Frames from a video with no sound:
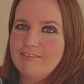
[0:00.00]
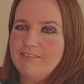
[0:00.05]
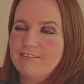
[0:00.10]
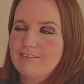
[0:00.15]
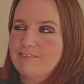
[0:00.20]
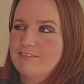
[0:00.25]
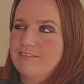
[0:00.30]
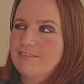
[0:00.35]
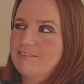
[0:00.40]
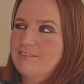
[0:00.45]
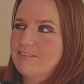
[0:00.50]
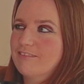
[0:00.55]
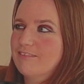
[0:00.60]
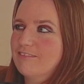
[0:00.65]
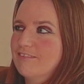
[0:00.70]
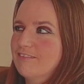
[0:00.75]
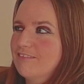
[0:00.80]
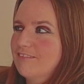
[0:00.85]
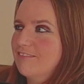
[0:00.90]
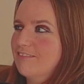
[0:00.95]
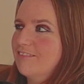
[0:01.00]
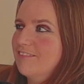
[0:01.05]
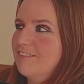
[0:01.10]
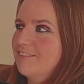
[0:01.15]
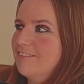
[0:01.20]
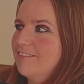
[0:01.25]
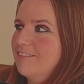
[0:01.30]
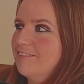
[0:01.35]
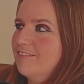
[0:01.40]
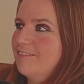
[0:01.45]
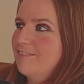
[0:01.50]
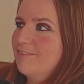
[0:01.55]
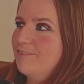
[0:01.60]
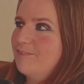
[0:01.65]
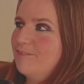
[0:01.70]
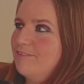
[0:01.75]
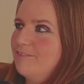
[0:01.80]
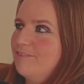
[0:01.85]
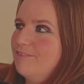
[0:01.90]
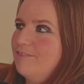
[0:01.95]

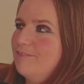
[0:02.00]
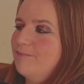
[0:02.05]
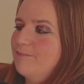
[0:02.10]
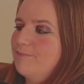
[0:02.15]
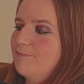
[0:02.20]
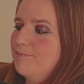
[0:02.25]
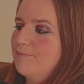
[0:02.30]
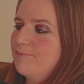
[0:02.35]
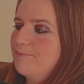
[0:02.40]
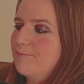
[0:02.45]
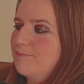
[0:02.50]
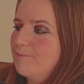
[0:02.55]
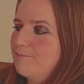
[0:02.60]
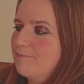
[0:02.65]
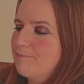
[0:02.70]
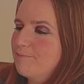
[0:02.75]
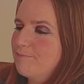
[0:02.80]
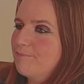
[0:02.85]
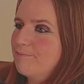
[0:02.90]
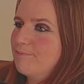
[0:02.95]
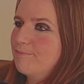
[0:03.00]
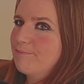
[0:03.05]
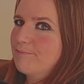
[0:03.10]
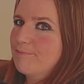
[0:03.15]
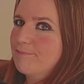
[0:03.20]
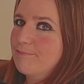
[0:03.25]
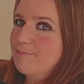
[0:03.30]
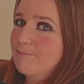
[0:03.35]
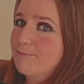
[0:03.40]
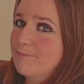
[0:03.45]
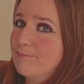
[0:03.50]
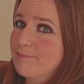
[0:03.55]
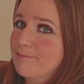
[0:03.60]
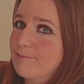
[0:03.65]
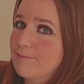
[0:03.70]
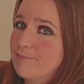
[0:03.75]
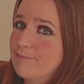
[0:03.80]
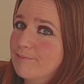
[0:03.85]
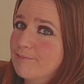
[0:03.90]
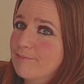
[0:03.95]

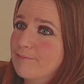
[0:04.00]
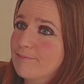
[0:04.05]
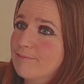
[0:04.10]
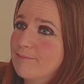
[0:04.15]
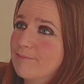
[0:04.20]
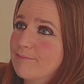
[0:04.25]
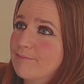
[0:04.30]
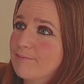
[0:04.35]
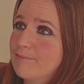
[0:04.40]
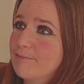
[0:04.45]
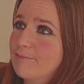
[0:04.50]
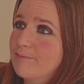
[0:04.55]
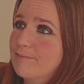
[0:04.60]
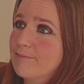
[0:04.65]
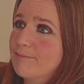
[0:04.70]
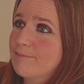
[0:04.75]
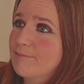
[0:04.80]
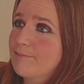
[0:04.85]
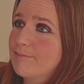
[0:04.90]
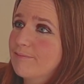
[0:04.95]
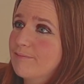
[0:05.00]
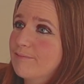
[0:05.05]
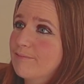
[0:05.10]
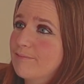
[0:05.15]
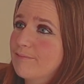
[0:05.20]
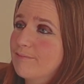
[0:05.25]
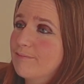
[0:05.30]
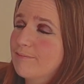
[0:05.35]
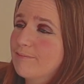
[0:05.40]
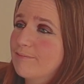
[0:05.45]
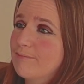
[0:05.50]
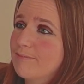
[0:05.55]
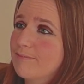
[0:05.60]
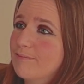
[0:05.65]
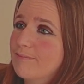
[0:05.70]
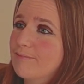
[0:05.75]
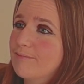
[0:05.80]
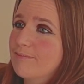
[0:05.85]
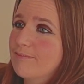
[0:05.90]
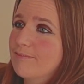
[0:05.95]

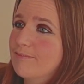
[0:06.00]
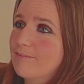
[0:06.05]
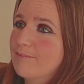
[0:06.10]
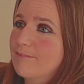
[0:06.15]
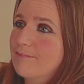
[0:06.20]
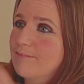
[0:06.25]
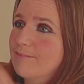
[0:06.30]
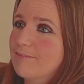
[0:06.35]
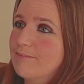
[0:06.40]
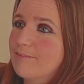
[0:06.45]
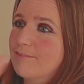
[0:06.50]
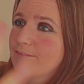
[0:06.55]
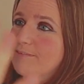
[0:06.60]
The person shown says nothing.